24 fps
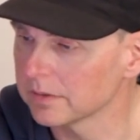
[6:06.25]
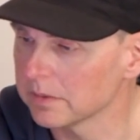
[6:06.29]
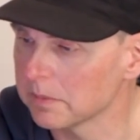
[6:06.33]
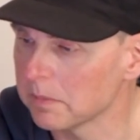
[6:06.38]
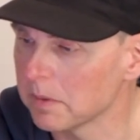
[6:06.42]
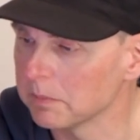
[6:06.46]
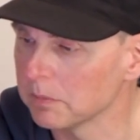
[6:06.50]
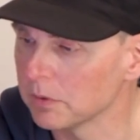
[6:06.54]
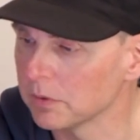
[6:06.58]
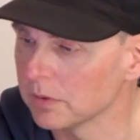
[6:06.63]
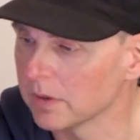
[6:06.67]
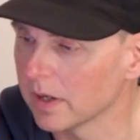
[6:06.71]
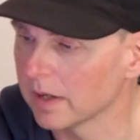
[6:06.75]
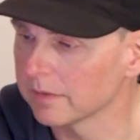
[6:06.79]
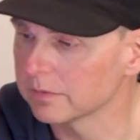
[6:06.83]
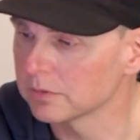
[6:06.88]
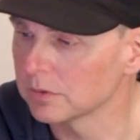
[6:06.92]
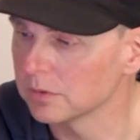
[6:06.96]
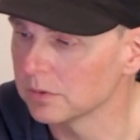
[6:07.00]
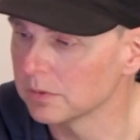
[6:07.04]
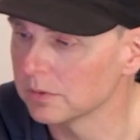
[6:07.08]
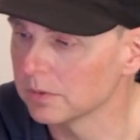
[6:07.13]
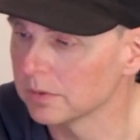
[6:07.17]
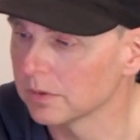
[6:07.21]
Remember, you have
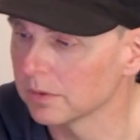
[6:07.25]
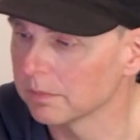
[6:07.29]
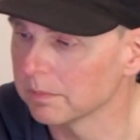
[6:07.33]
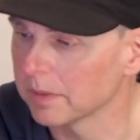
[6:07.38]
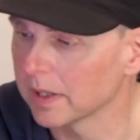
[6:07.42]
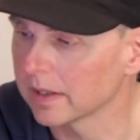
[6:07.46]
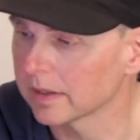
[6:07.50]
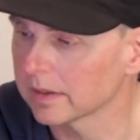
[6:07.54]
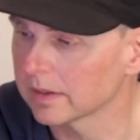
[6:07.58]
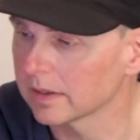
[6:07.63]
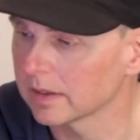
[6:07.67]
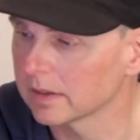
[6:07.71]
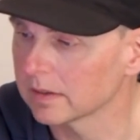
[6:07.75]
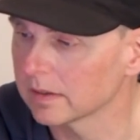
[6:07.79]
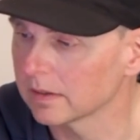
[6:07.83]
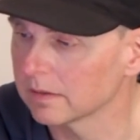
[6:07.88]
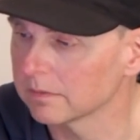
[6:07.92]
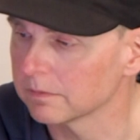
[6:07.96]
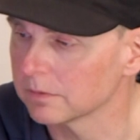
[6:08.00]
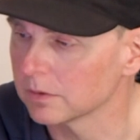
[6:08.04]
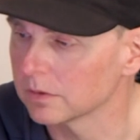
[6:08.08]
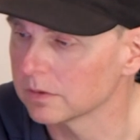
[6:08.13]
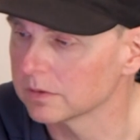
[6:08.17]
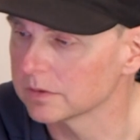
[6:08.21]
to do the back end
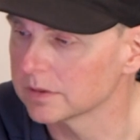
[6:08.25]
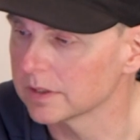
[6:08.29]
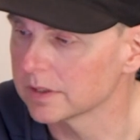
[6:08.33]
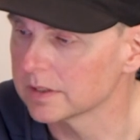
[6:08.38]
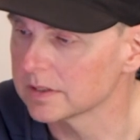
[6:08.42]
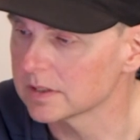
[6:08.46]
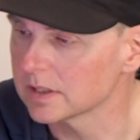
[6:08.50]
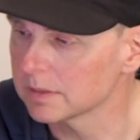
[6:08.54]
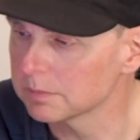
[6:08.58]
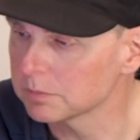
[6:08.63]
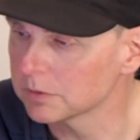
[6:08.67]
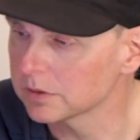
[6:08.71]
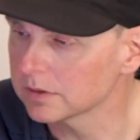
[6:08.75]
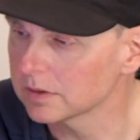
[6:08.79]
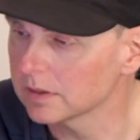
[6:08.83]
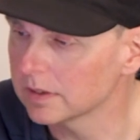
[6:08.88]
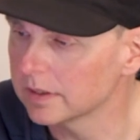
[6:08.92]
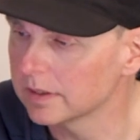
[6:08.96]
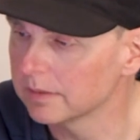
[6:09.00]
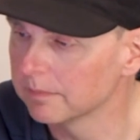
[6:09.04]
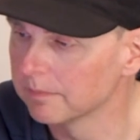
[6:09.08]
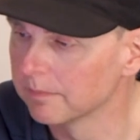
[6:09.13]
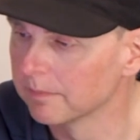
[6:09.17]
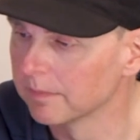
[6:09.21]
and front end
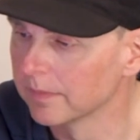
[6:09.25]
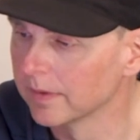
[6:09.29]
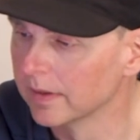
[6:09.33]
separately.